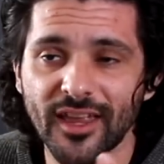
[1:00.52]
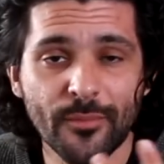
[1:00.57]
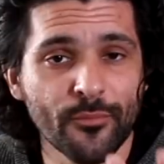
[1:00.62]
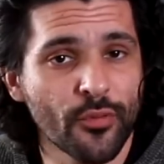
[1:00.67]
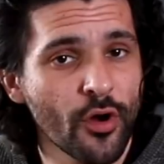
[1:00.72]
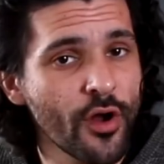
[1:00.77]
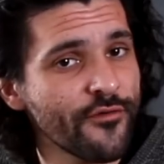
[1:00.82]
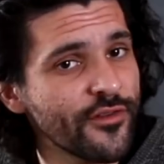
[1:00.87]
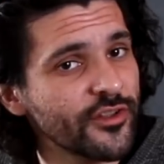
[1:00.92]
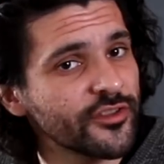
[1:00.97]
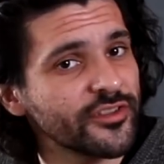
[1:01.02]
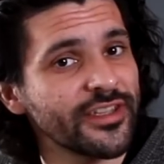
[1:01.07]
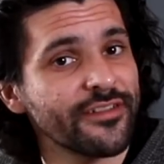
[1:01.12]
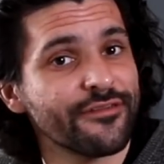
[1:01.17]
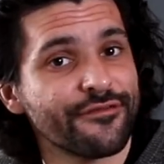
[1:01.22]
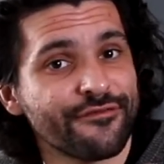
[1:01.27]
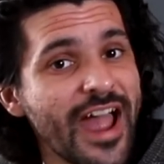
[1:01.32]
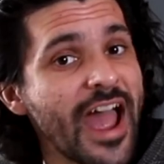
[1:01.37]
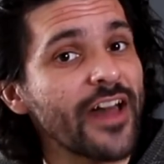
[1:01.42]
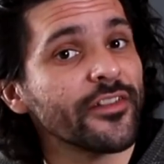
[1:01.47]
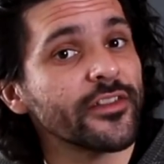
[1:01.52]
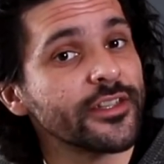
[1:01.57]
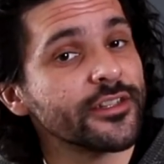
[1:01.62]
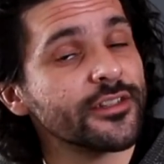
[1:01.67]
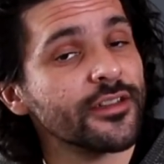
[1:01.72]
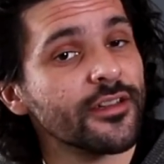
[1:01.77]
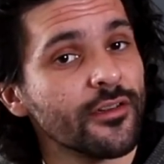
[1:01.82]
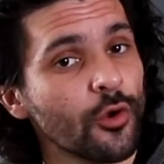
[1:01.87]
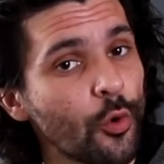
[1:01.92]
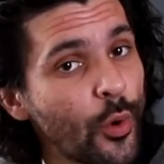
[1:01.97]
a perfectly valid
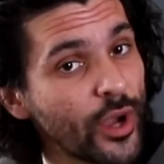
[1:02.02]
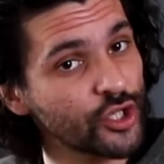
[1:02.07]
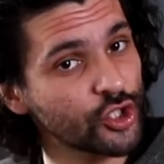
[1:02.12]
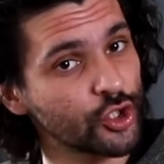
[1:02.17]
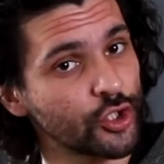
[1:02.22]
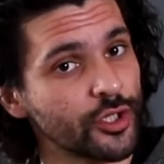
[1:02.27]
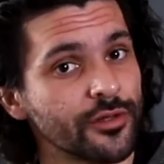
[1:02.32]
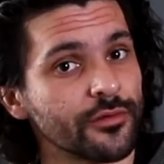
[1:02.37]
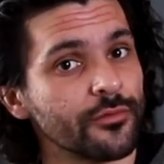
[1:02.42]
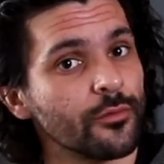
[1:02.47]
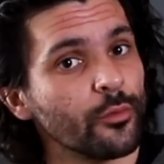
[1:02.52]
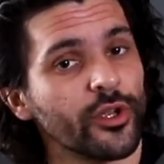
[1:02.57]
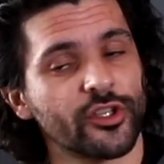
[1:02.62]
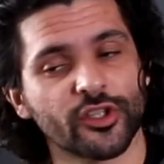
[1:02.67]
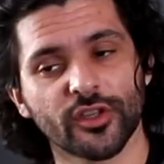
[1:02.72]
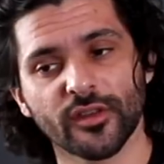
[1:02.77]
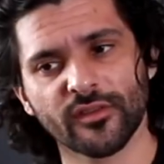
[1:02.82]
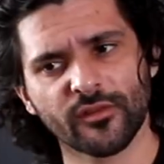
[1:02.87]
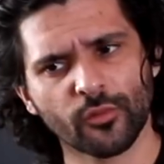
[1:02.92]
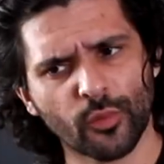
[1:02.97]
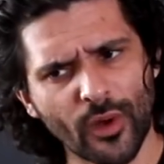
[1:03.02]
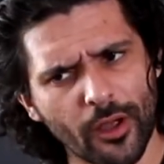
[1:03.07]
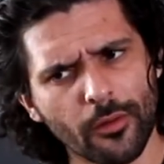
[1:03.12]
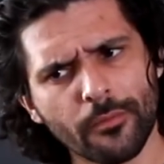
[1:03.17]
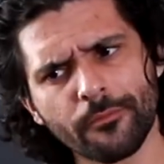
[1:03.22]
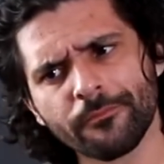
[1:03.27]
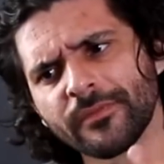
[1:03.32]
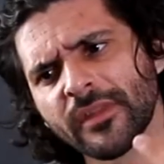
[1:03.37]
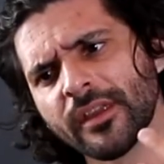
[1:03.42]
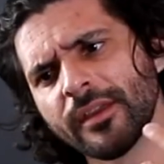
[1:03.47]
question, which is,
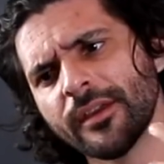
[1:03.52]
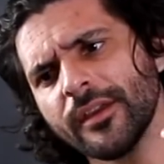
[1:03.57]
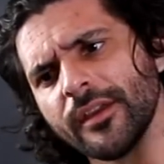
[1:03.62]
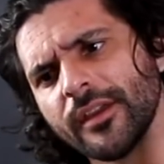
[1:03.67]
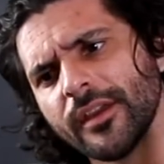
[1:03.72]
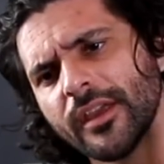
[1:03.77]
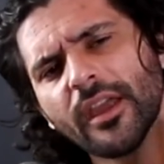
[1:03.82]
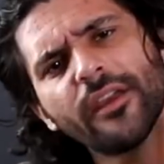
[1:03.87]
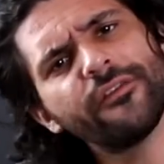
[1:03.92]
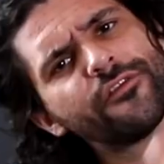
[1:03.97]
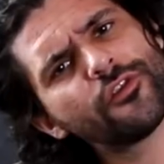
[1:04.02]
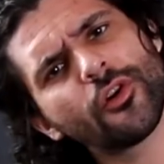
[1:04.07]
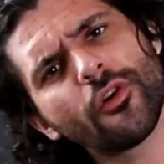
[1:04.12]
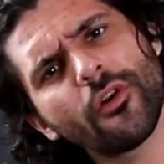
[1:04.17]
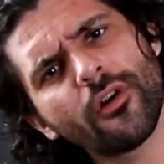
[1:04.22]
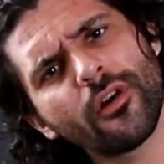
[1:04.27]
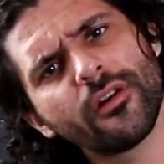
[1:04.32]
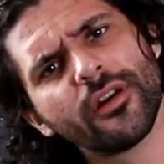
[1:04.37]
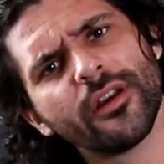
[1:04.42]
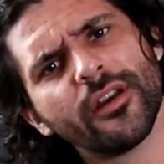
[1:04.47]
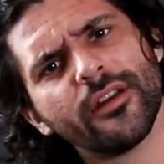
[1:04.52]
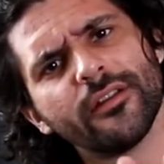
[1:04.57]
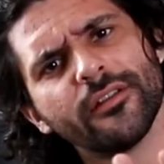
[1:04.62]
well, if you're,